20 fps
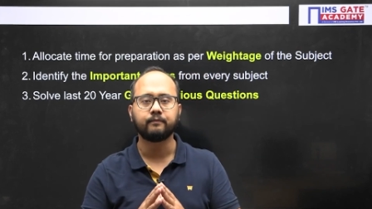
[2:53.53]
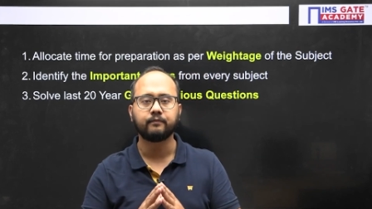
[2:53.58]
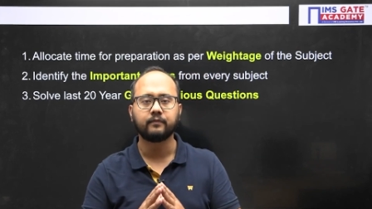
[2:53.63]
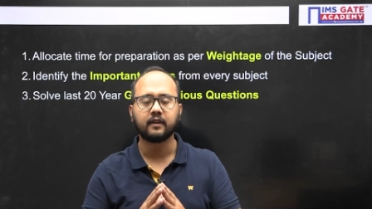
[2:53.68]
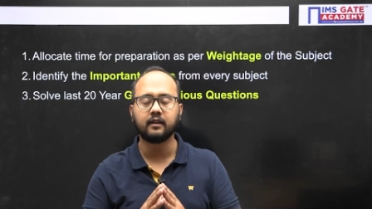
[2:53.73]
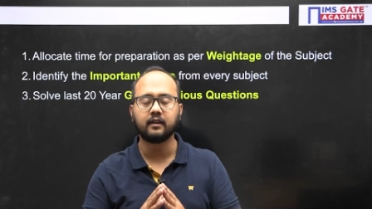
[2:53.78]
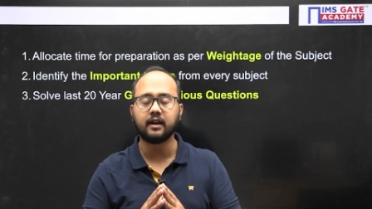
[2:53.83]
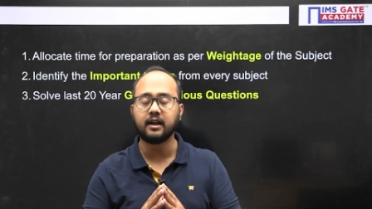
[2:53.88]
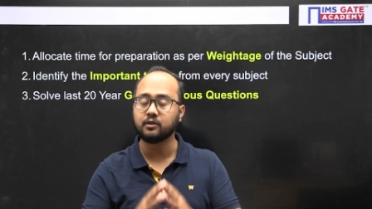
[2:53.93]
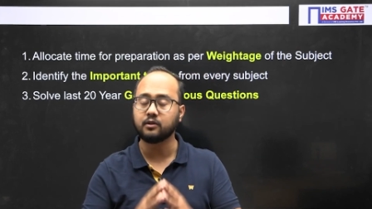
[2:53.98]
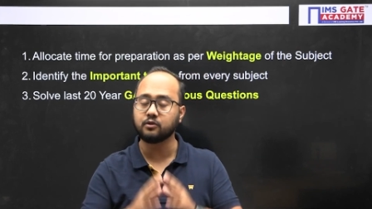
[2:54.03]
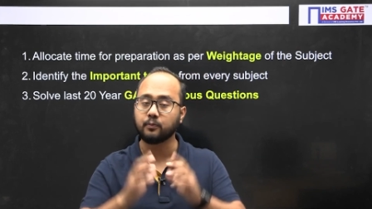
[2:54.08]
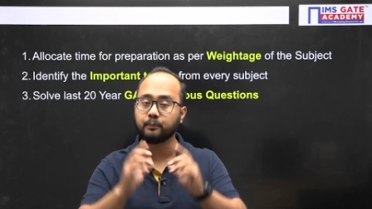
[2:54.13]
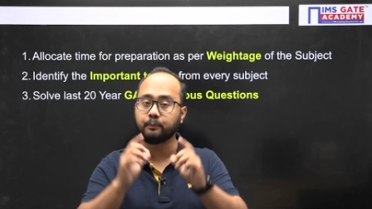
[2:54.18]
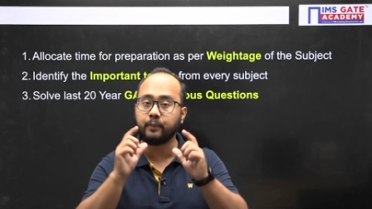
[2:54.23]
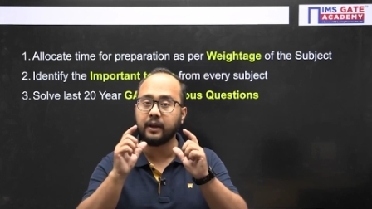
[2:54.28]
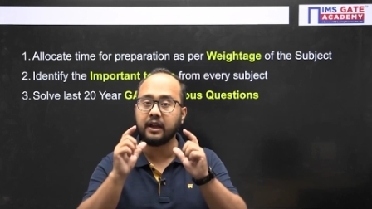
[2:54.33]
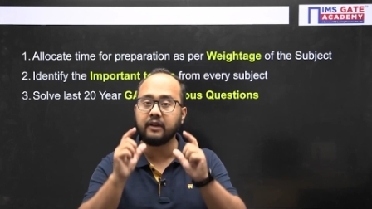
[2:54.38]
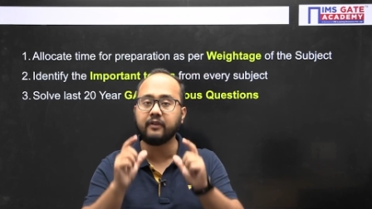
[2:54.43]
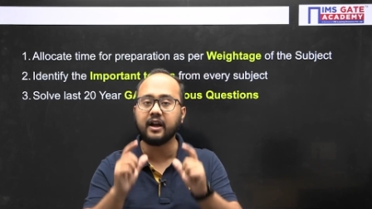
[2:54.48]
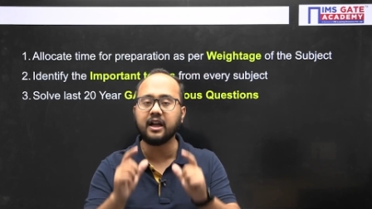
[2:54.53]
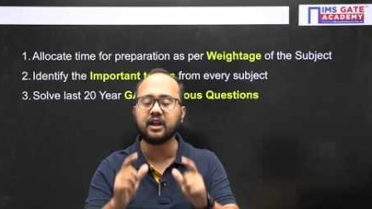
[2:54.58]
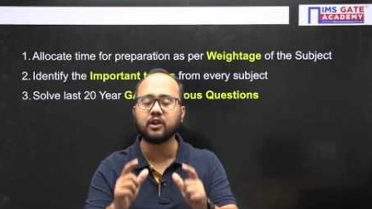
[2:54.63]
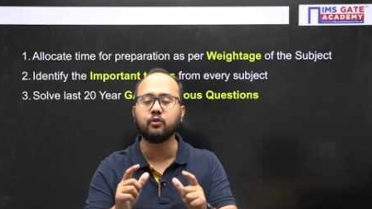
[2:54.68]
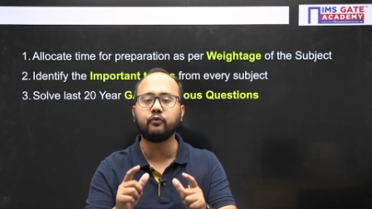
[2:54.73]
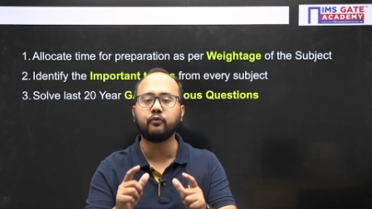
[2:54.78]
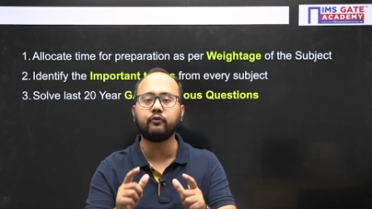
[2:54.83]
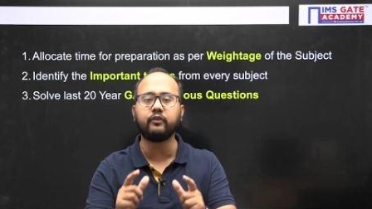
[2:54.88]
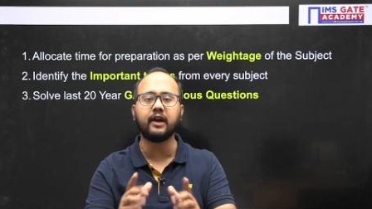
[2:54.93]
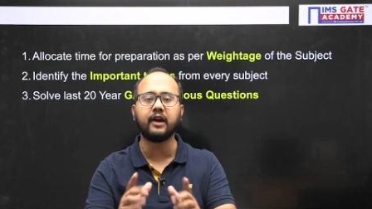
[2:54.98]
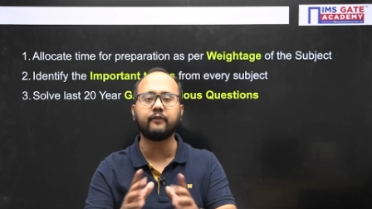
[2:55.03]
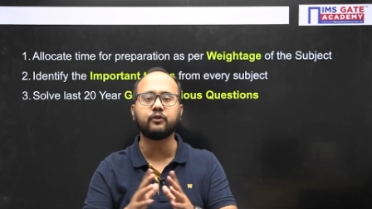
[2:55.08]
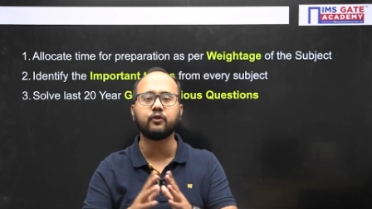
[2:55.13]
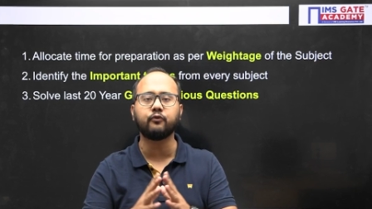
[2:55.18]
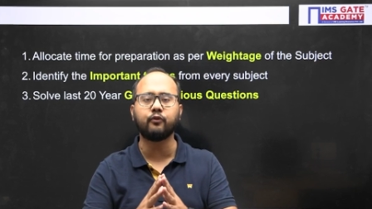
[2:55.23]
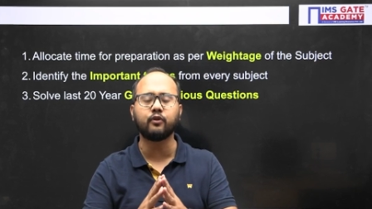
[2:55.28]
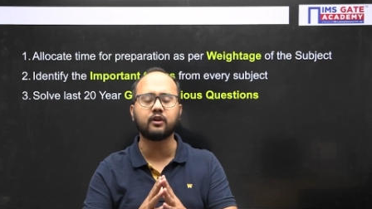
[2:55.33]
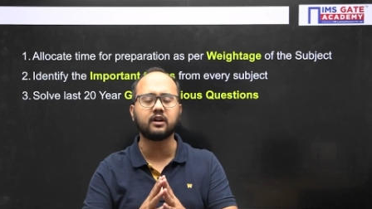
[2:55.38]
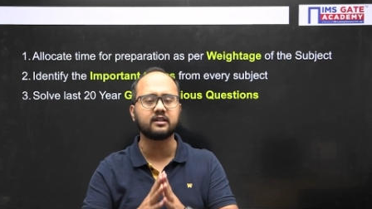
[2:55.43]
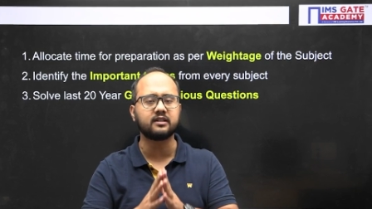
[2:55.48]
Right. So P Y Q, we have to
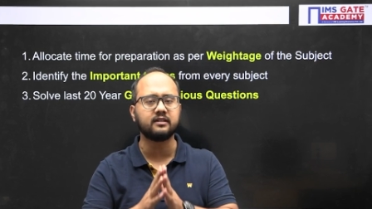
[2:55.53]
focus.